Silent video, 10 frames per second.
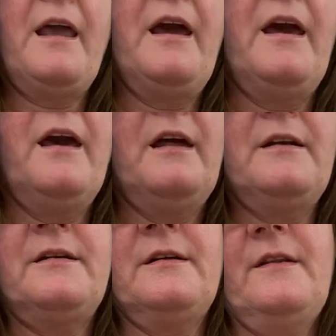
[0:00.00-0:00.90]

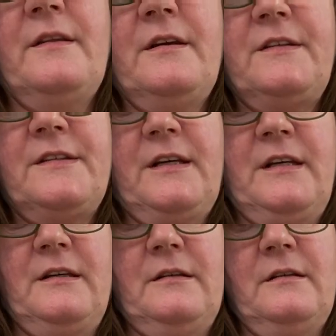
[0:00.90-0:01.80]
And this
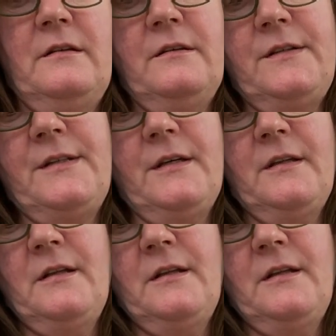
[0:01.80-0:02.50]
is